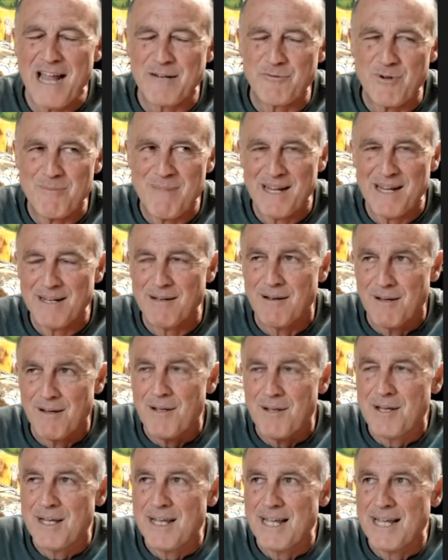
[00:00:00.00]
know factory
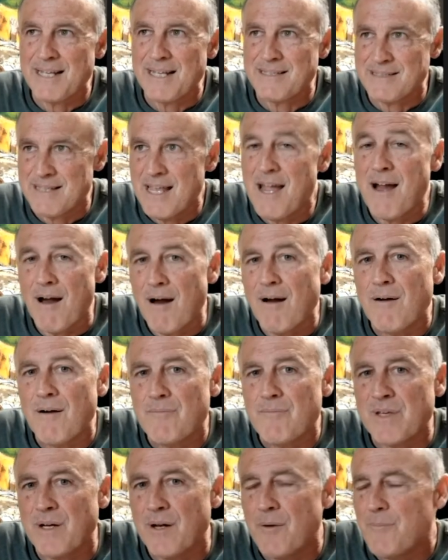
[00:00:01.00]
made. It's
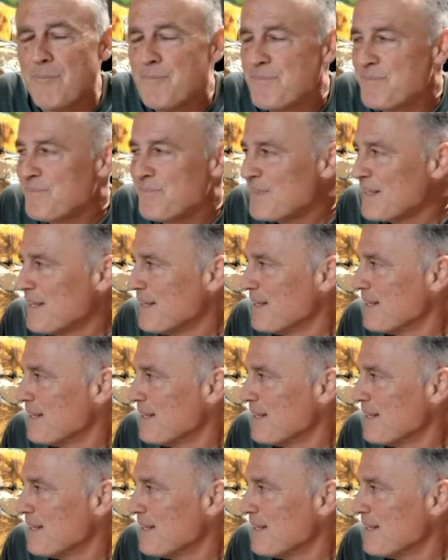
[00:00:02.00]
there, you know.